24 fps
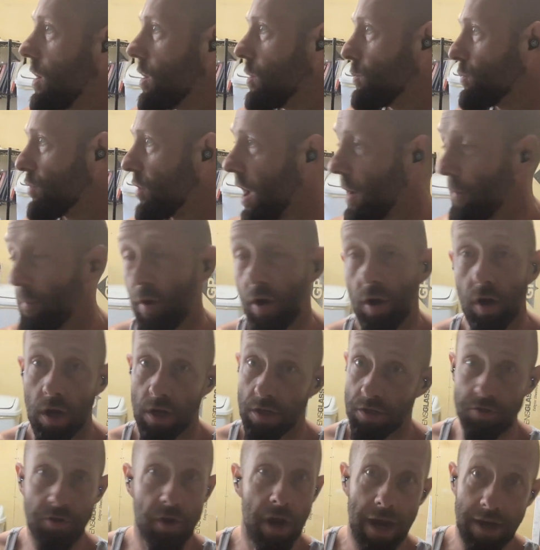proper
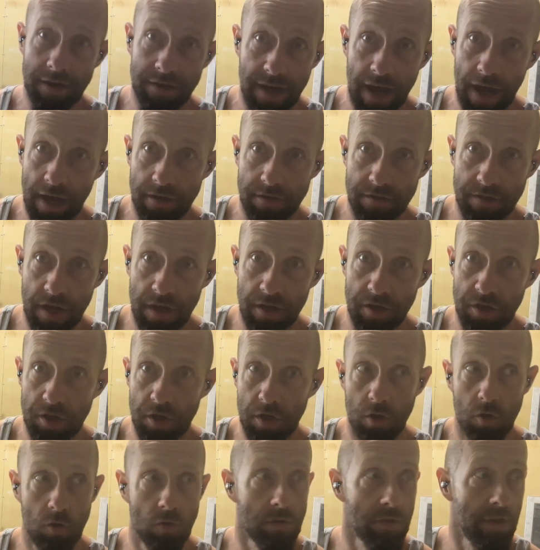contractile
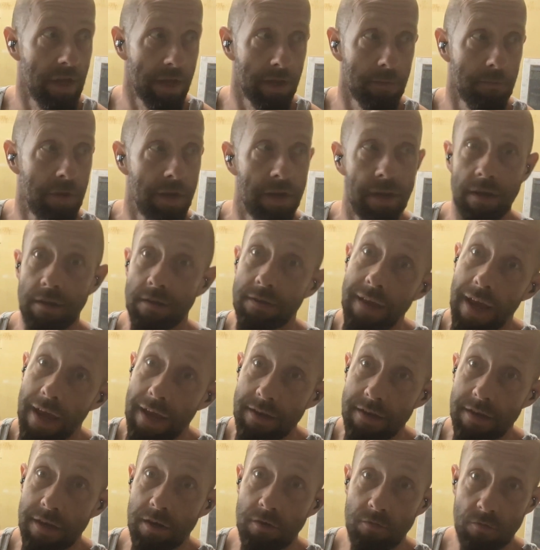tissue, ligament and
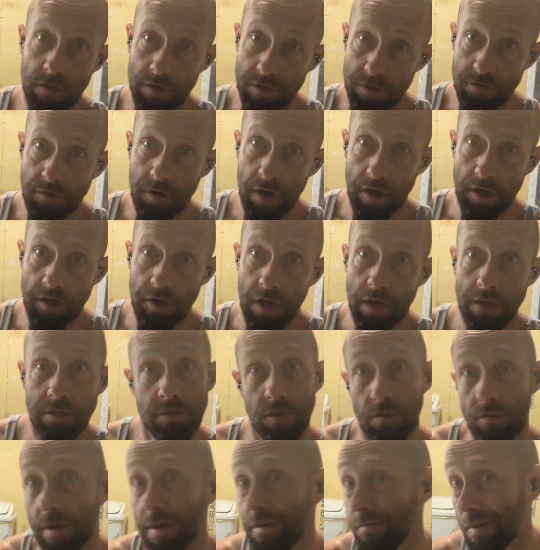tendon restrictions,
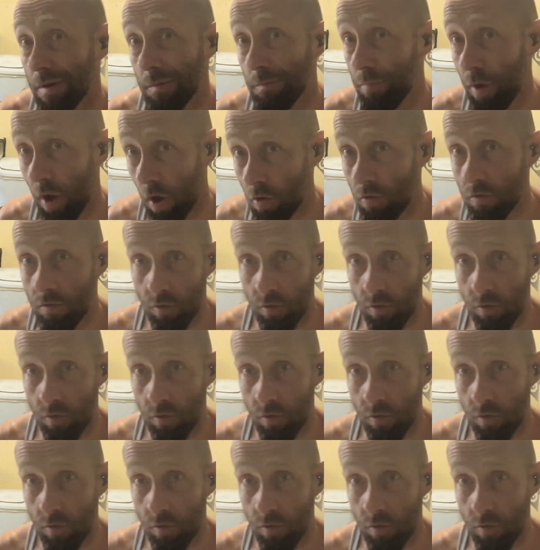or even bone